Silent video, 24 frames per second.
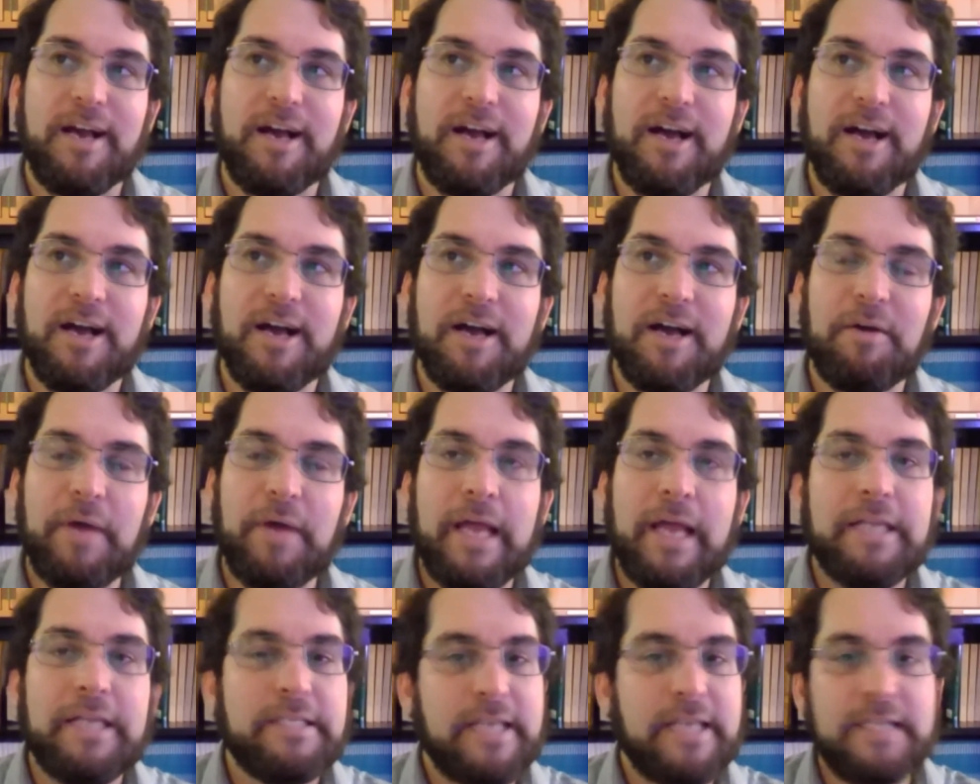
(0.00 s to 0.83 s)

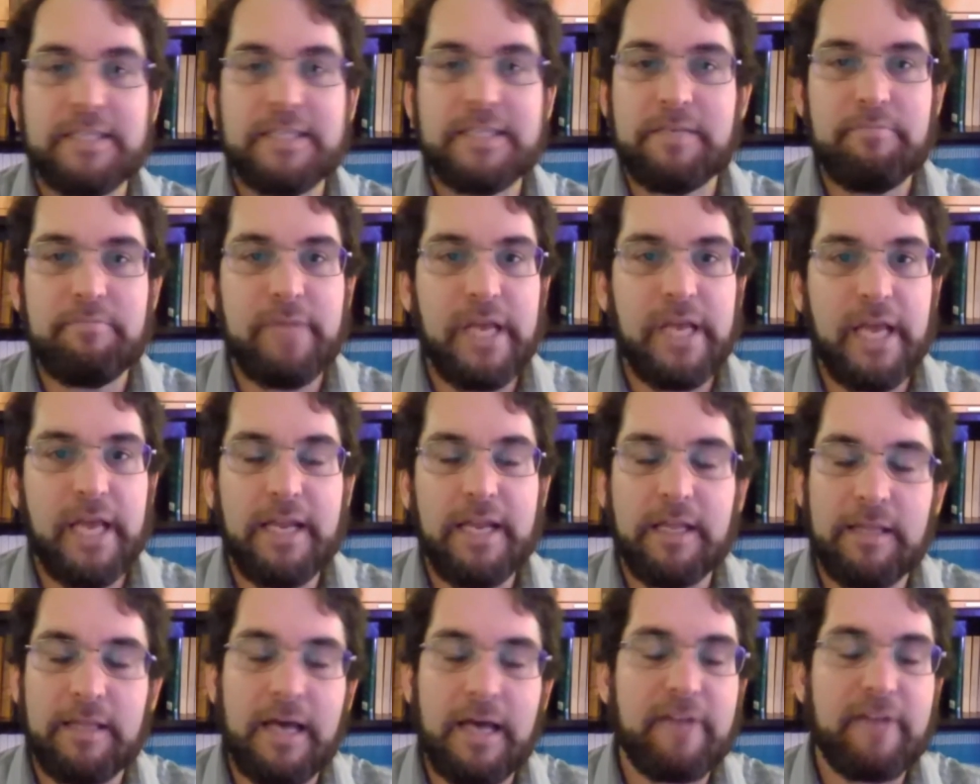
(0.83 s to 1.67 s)
and as in
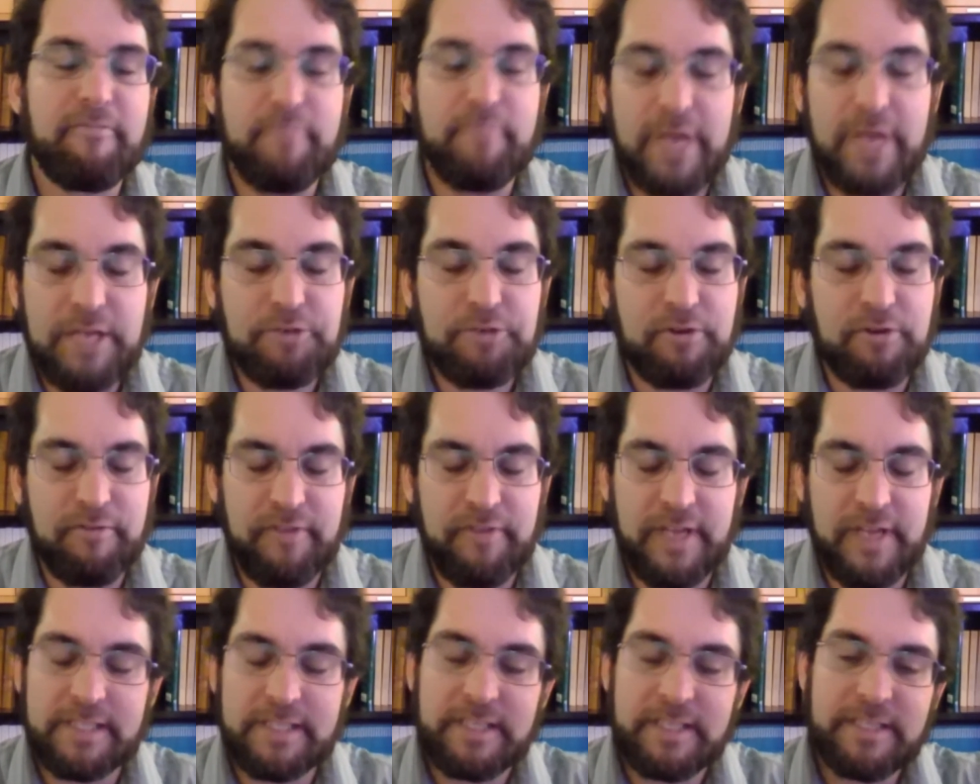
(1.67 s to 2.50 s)
a lot of major
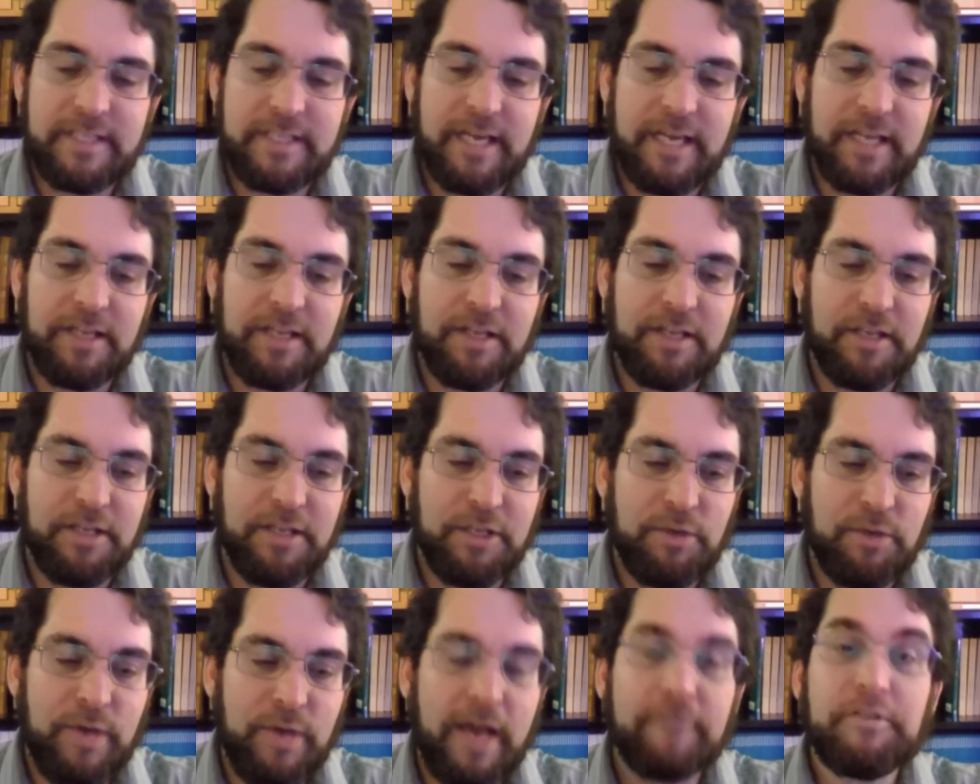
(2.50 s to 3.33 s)
events, is that
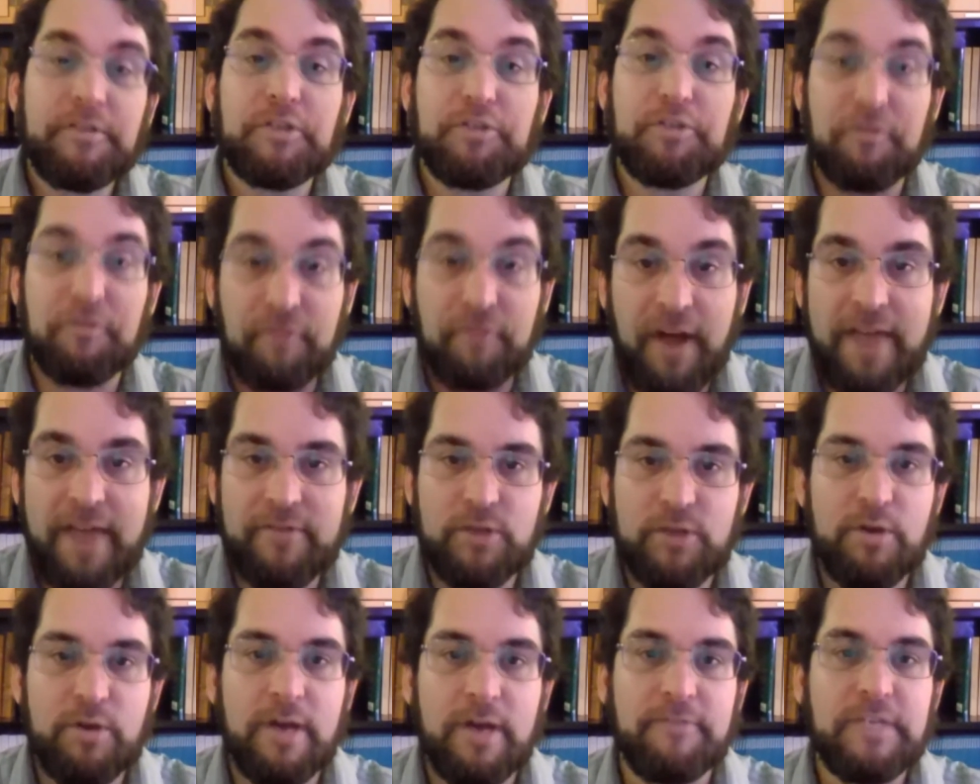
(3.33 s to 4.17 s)
you have to survive
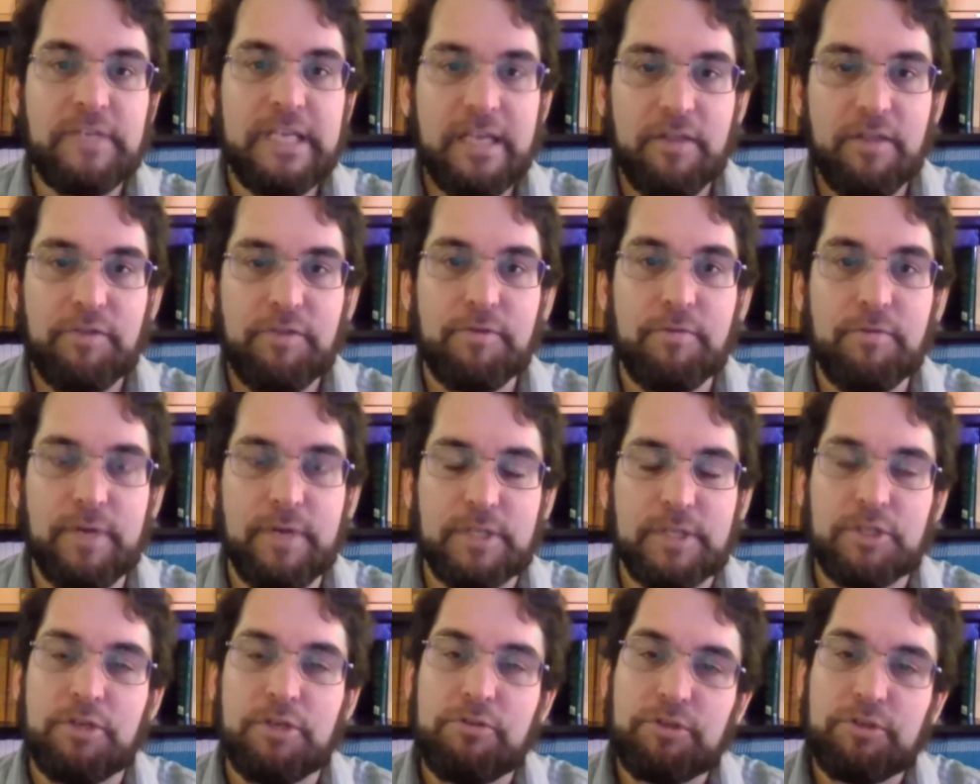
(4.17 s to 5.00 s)
it, you have to get through
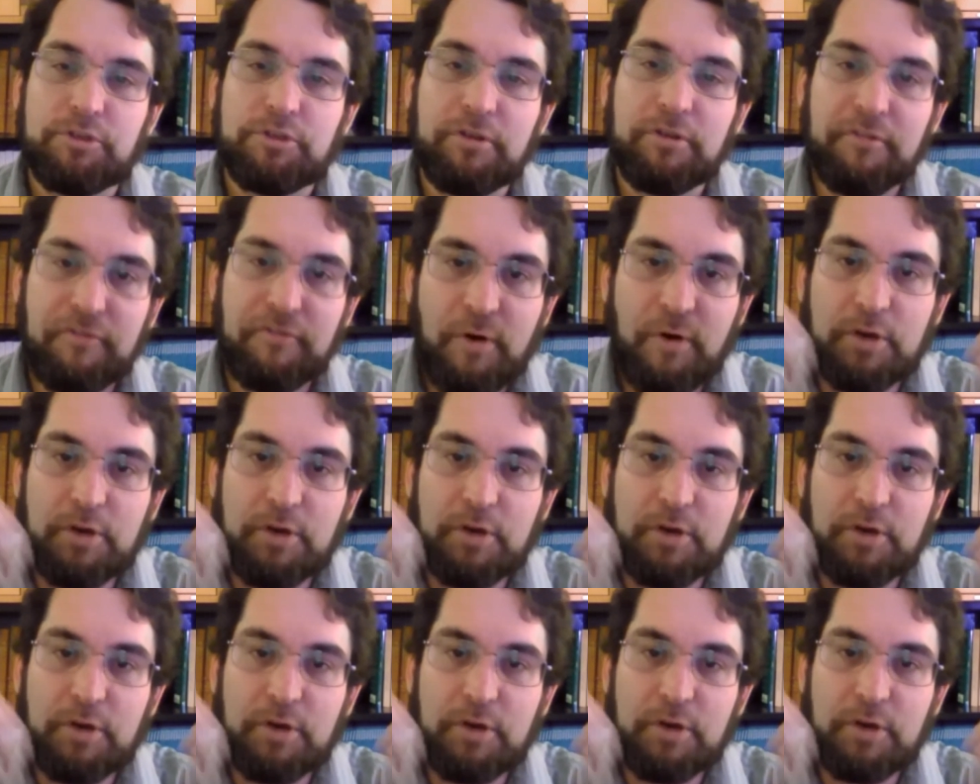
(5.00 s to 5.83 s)
it. So you sort of
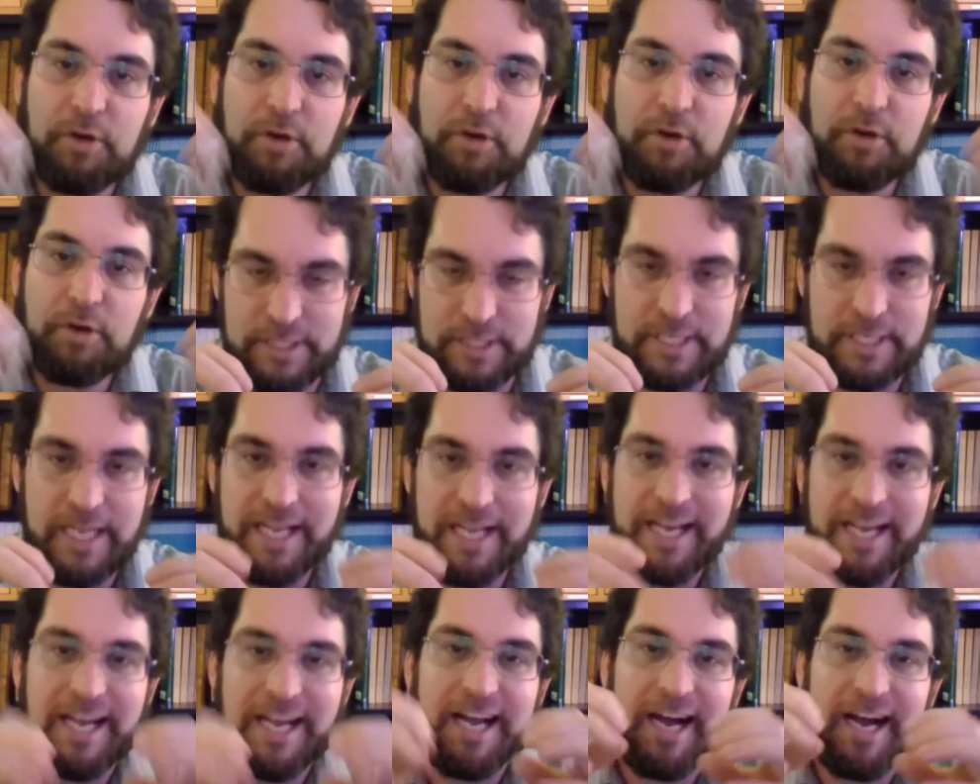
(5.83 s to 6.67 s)
focus all your
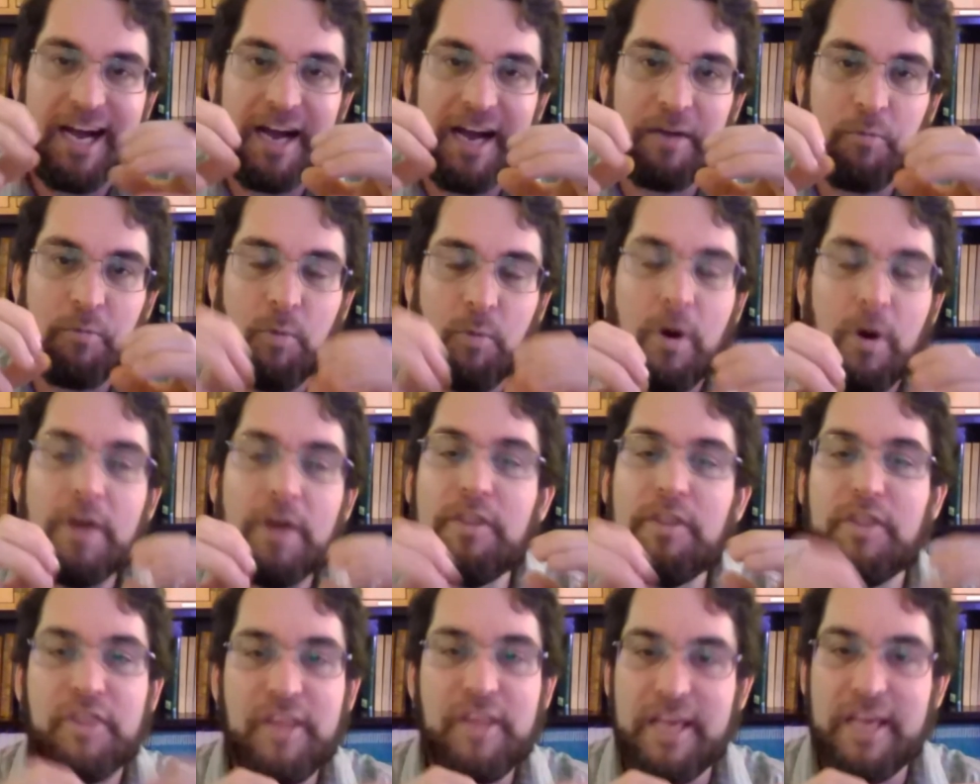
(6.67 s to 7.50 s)
efforts on
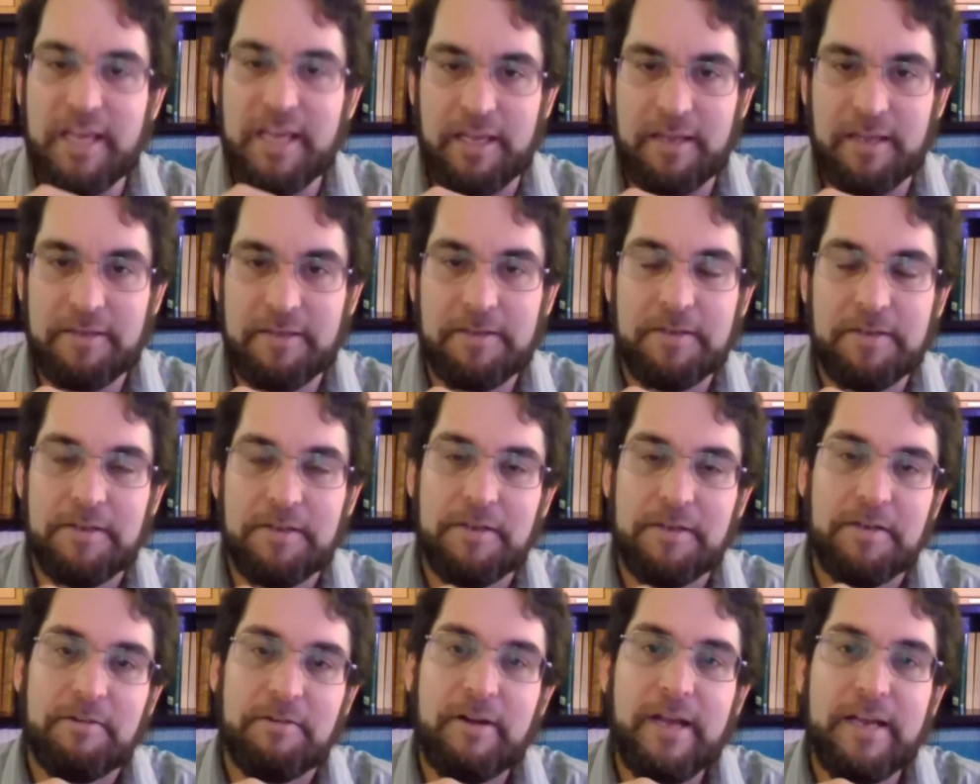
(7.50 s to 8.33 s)
one thing,
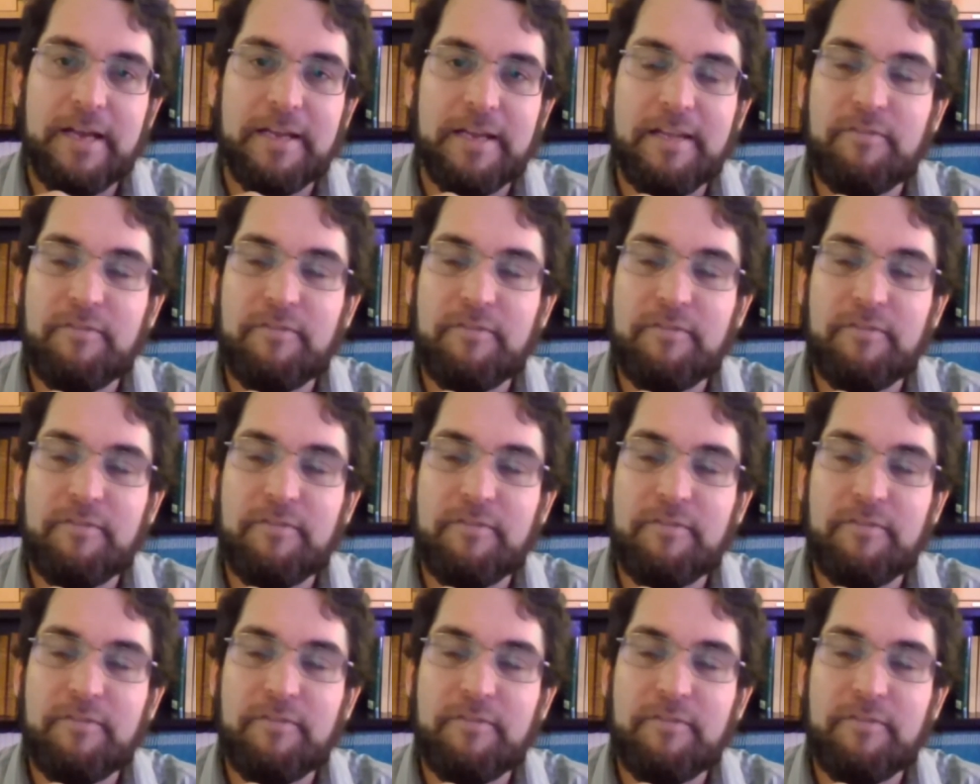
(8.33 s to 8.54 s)
right?